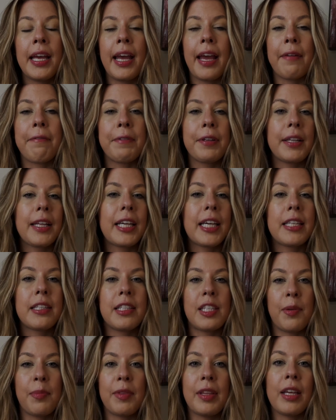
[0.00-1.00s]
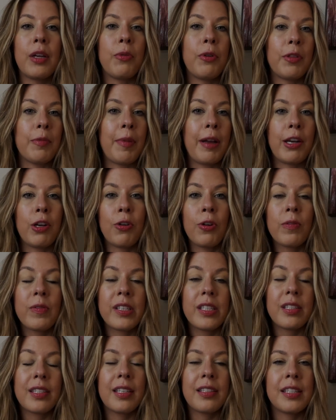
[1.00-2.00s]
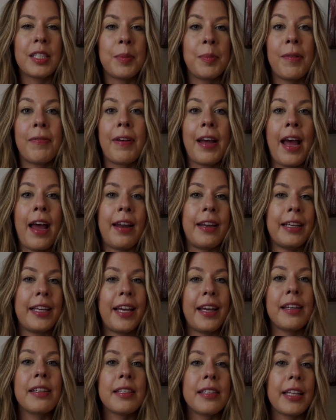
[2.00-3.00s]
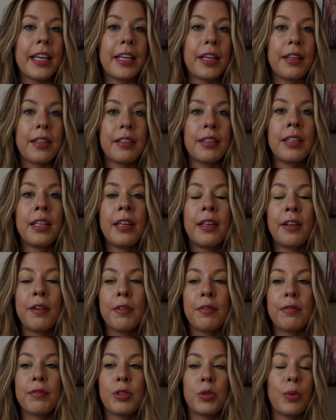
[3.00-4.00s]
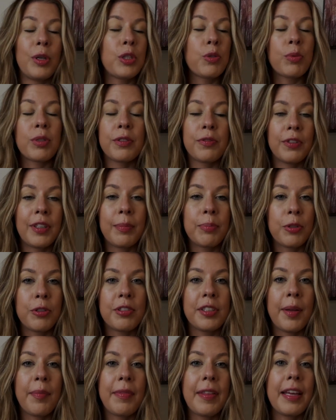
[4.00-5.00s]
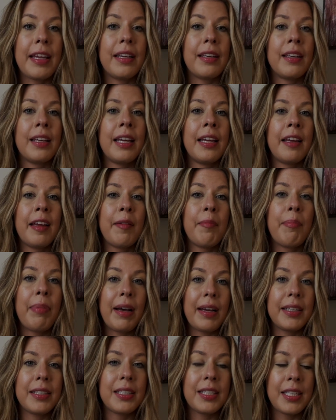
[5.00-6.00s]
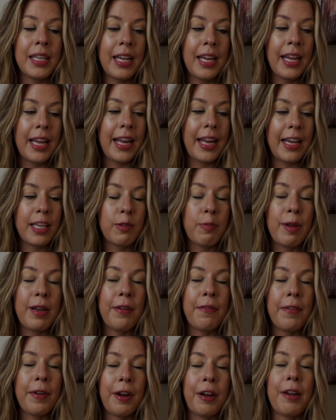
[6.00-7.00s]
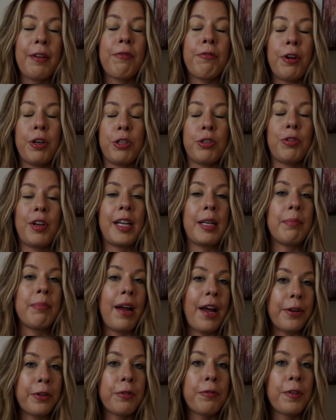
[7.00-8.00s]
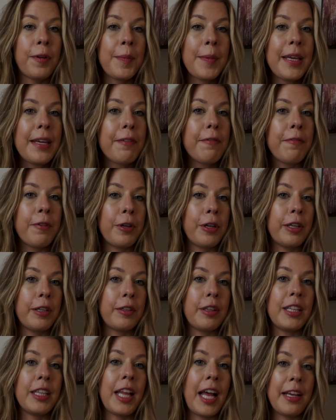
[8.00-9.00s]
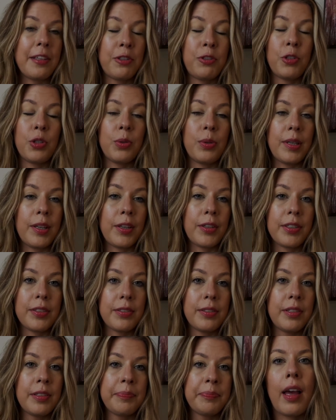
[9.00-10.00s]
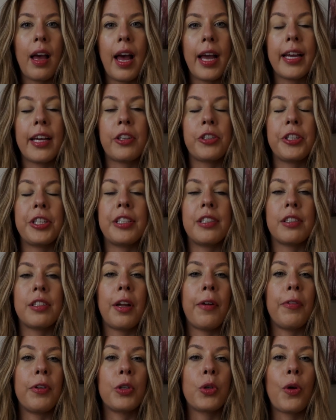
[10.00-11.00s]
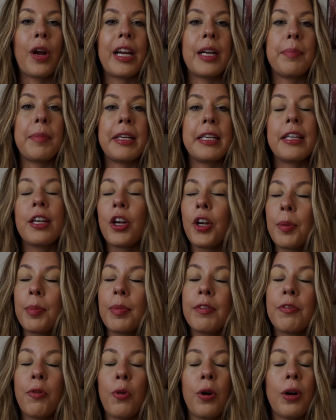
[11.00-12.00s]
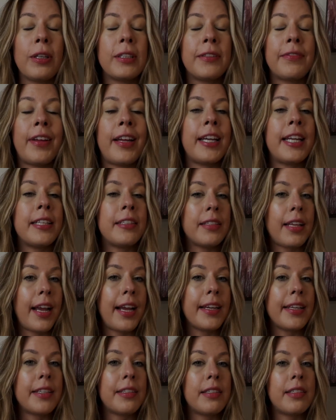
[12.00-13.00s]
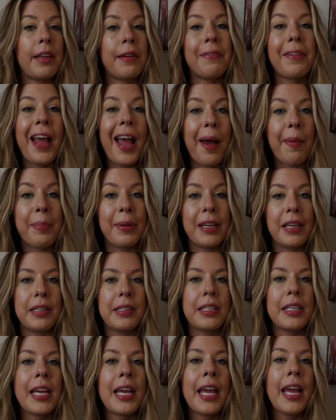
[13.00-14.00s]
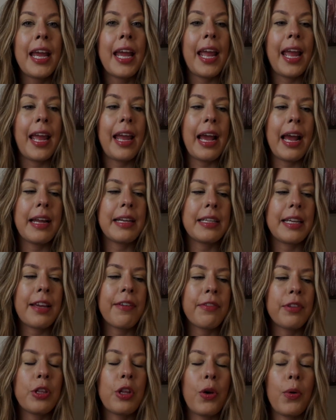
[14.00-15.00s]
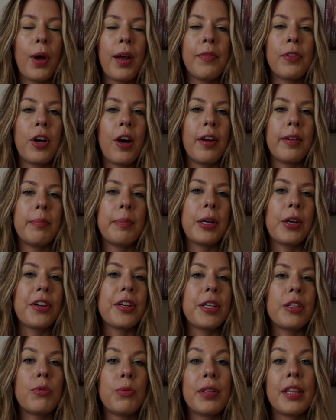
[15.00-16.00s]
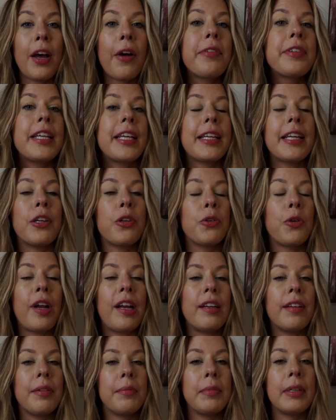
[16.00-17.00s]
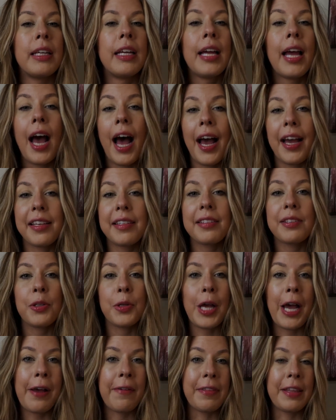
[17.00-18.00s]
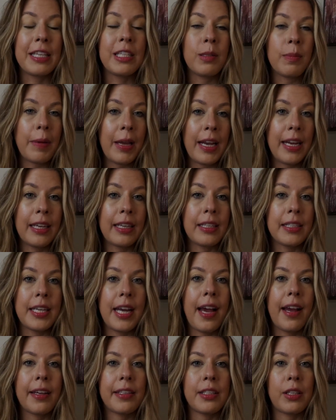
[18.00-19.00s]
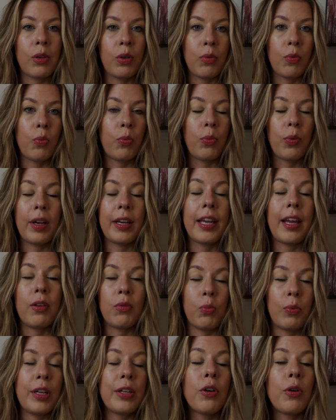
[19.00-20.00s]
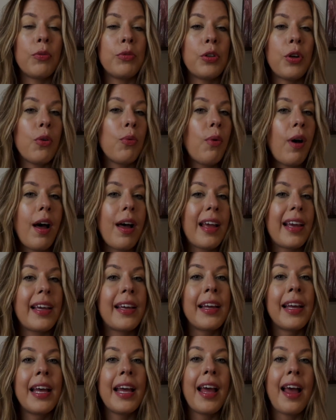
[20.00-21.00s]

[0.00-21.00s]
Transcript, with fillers: I feel like it's something with my nervous system, if I had a guess, like a switch was flipped or something, but it has been a very frustrating battle for me for the last 2 years. I actually discovered Kratom a year before all of that anxiety stuff happened, and even though I've gone periods without taking Kratom, I still have these panic attacks, and again, we don't know why.